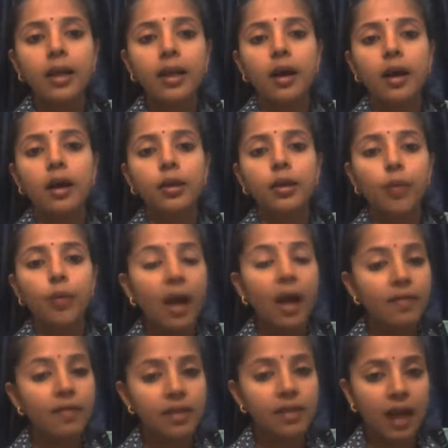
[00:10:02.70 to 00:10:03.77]
you have
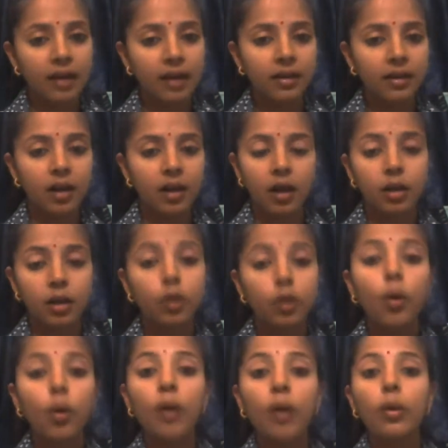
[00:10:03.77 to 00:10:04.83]
started, you
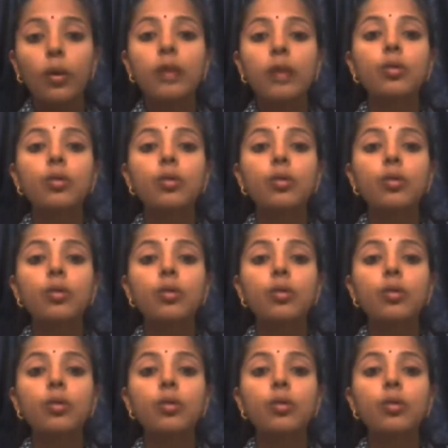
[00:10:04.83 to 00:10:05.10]
are going to